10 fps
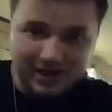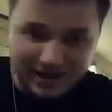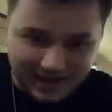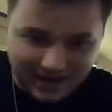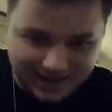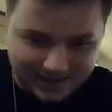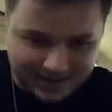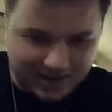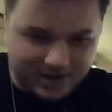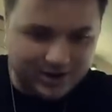All right, guys,
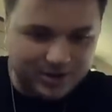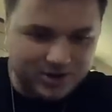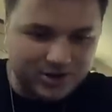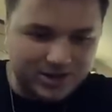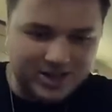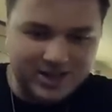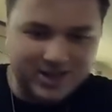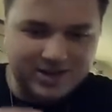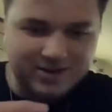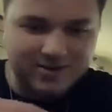got our cookie
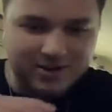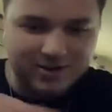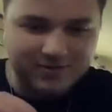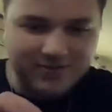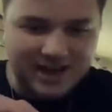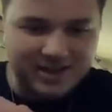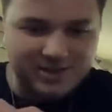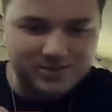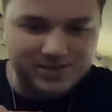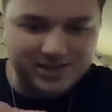here, all
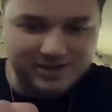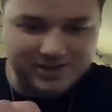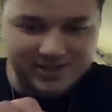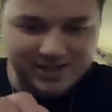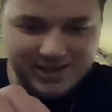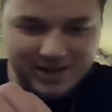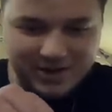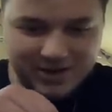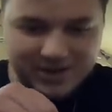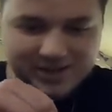vacuum sealed. Let's see
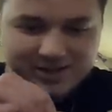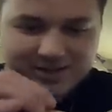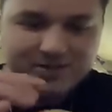how it is.